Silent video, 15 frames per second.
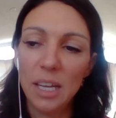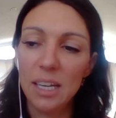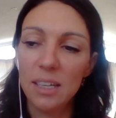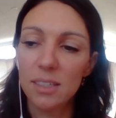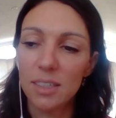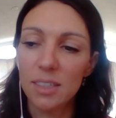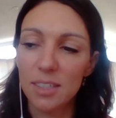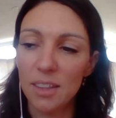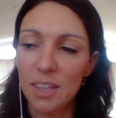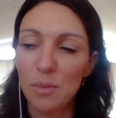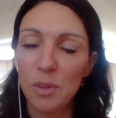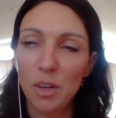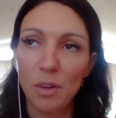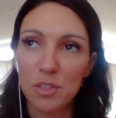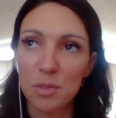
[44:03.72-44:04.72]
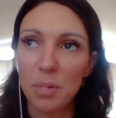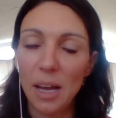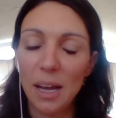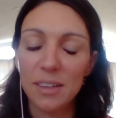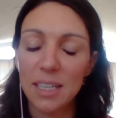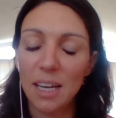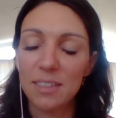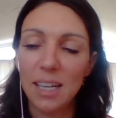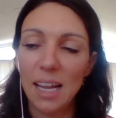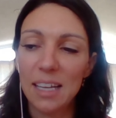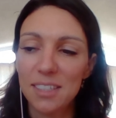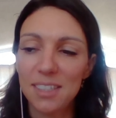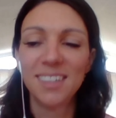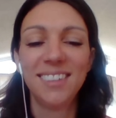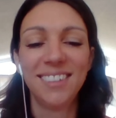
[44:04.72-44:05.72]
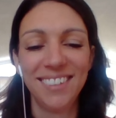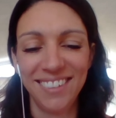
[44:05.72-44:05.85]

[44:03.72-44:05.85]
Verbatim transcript: you need because i think we often put ourselves last